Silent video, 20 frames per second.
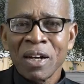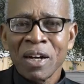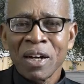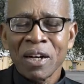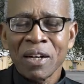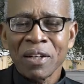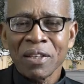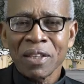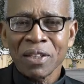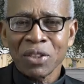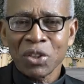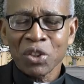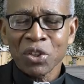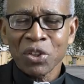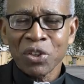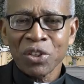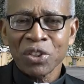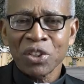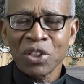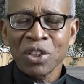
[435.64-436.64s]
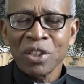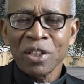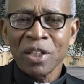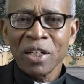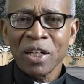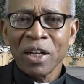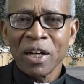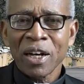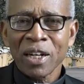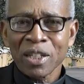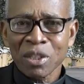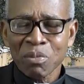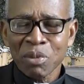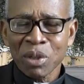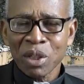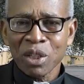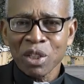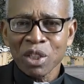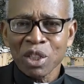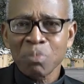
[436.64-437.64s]
the church has
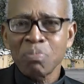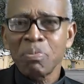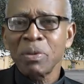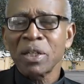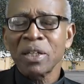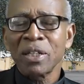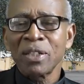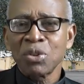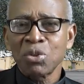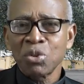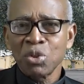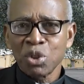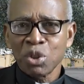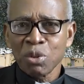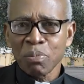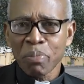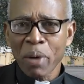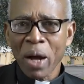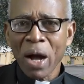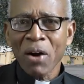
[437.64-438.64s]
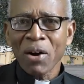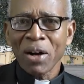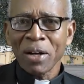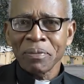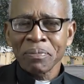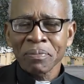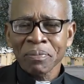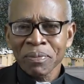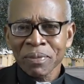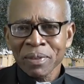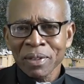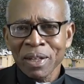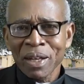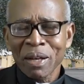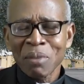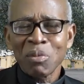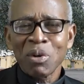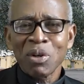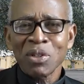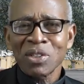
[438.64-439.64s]
been speaking truth to power.
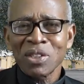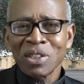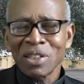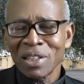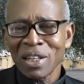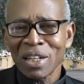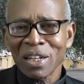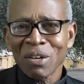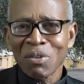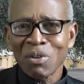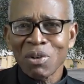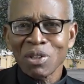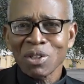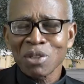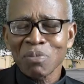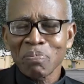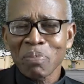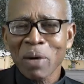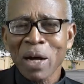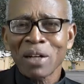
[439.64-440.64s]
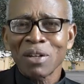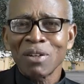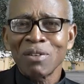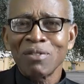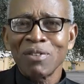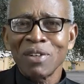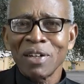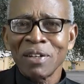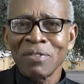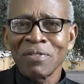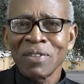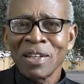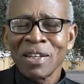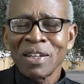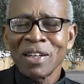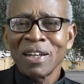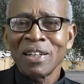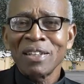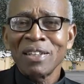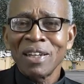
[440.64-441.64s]
I must say that I was part of
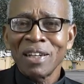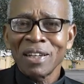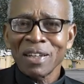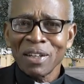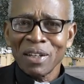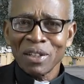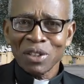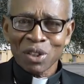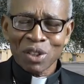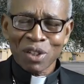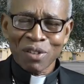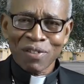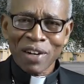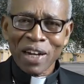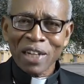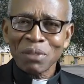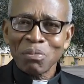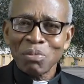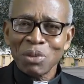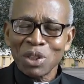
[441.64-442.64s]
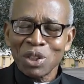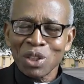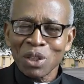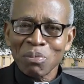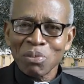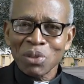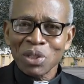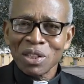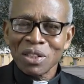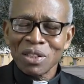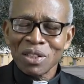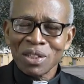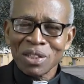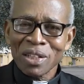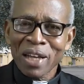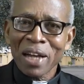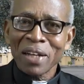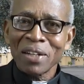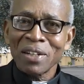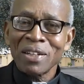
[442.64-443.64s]
a delegation of archbishops
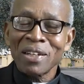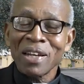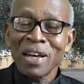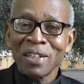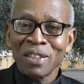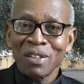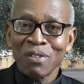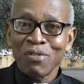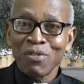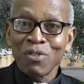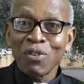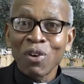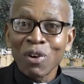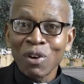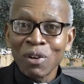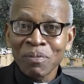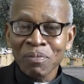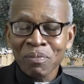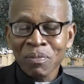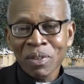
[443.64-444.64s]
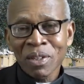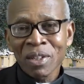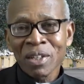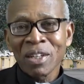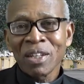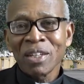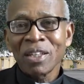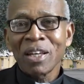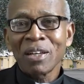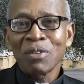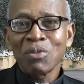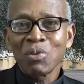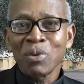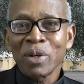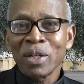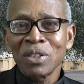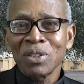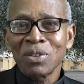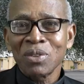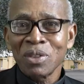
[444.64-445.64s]
in 1994 that
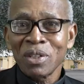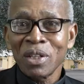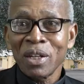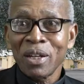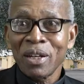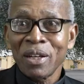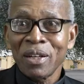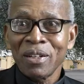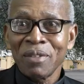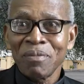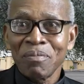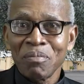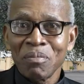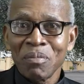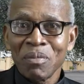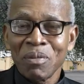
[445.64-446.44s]
went to the